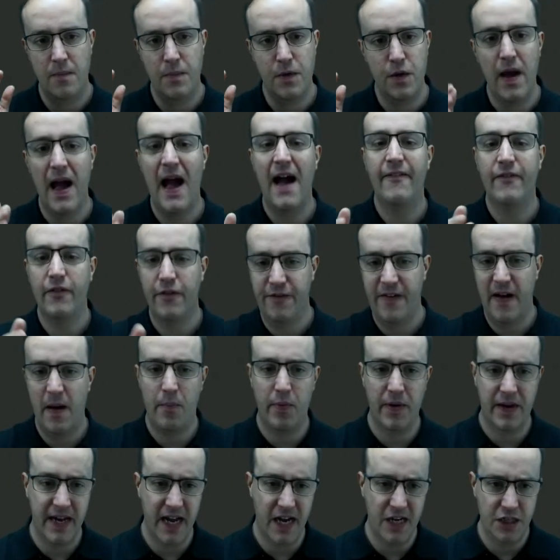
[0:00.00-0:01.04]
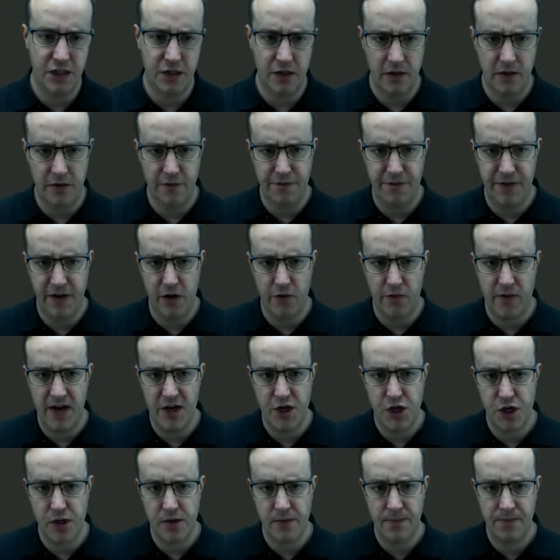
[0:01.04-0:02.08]
You have a fabrication
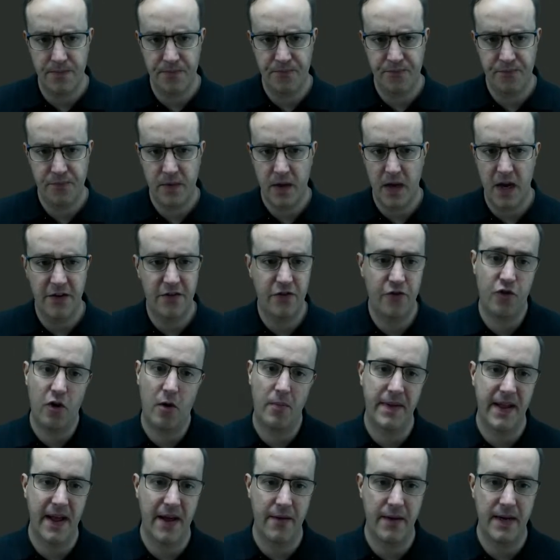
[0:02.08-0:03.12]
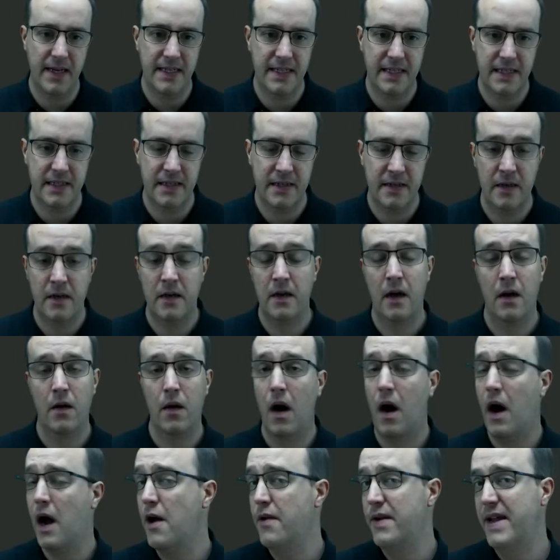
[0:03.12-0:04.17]
configuration. It's a drop-down list.
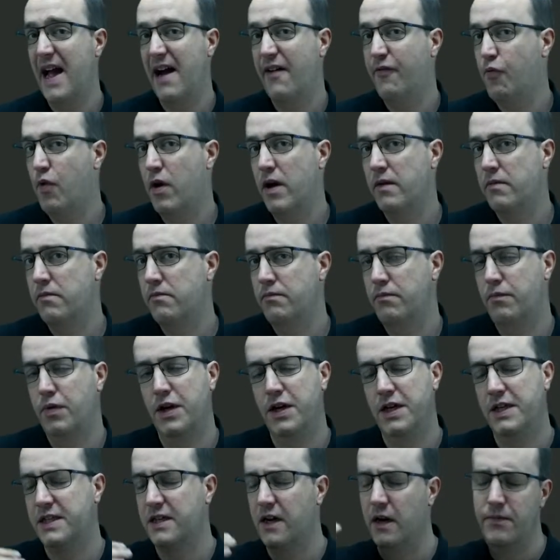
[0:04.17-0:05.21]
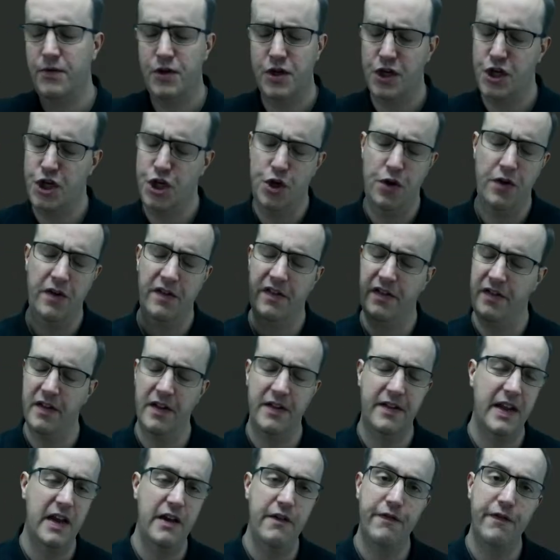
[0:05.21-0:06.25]
I only have one because I'm just using the
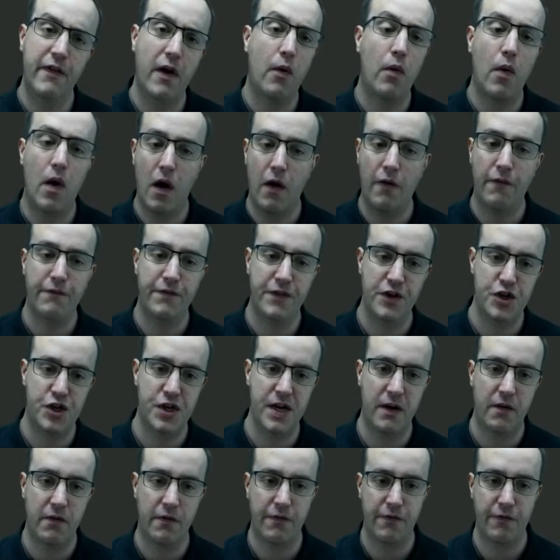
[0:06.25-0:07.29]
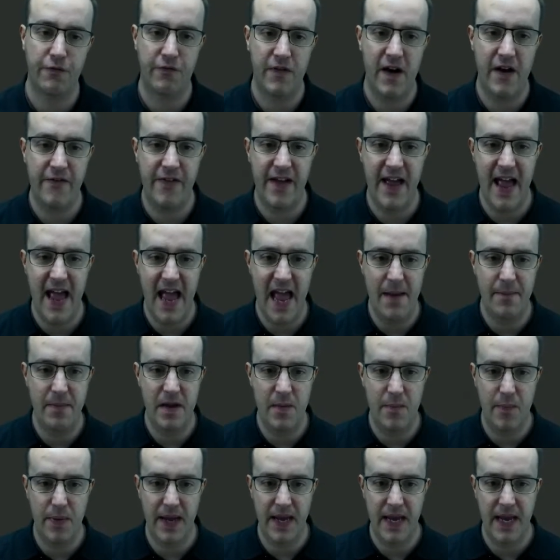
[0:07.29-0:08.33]
default off-the-shelf Revit
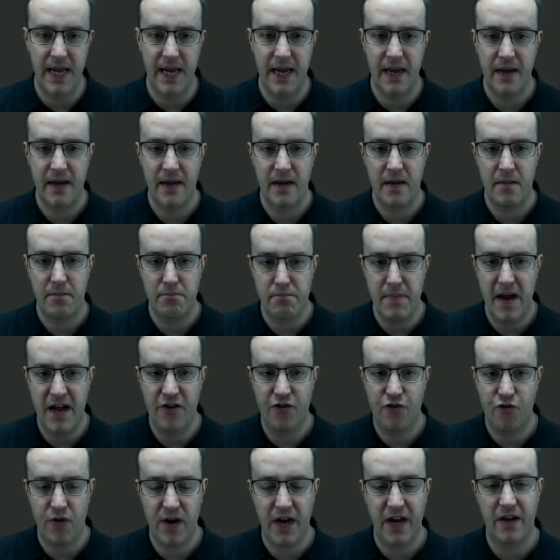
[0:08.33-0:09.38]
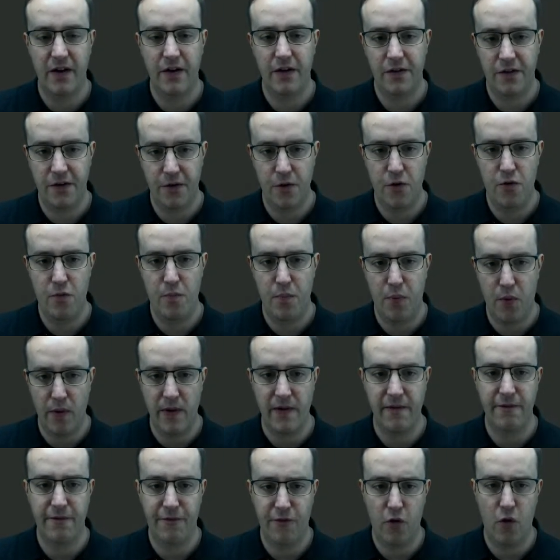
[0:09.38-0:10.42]
MEP Metric
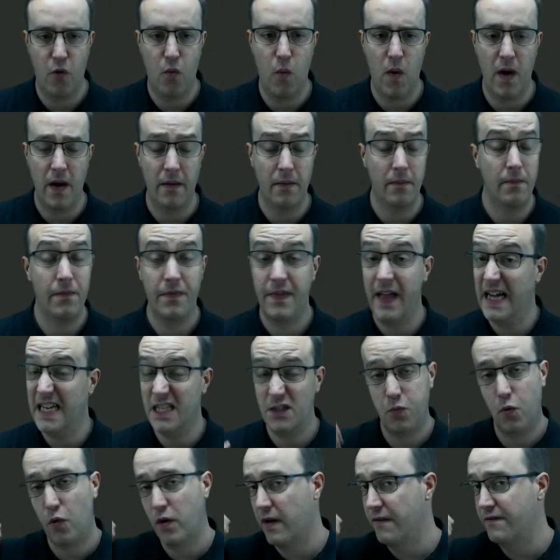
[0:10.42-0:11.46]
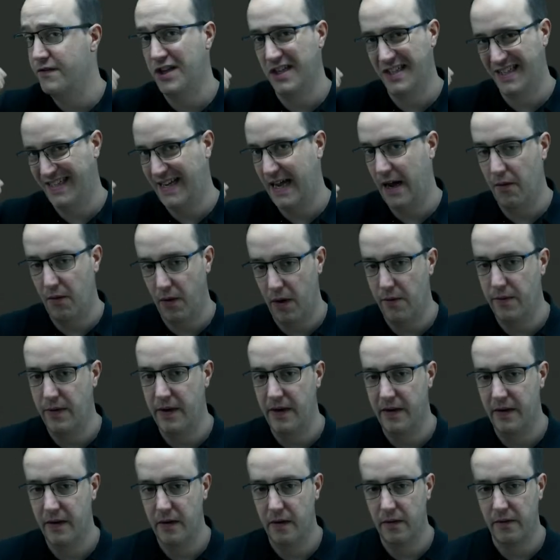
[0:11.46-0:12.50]
2.41. That's what I've just downloaded.